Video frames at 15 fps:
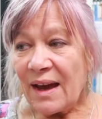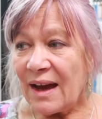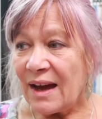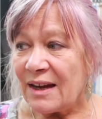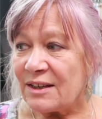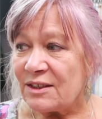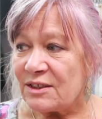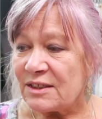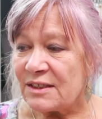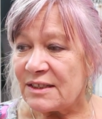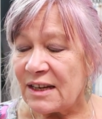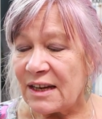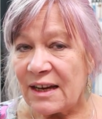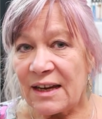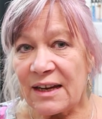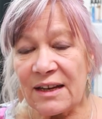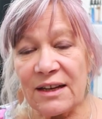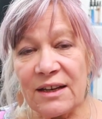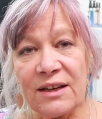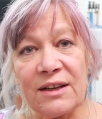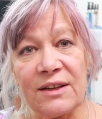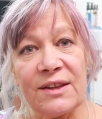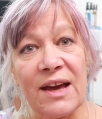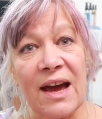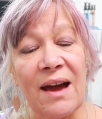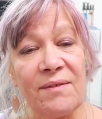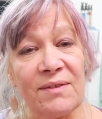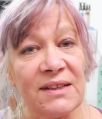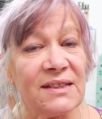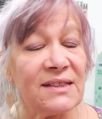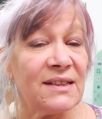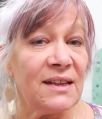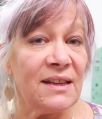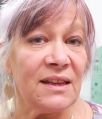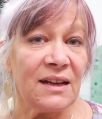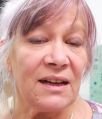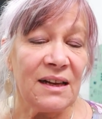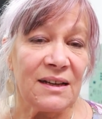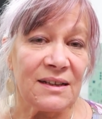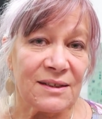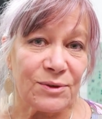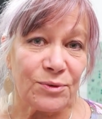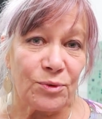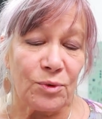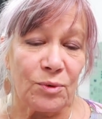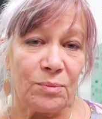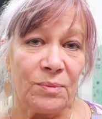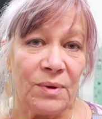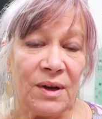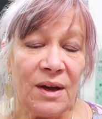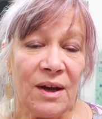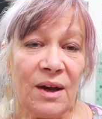And they're having to sit in the classroom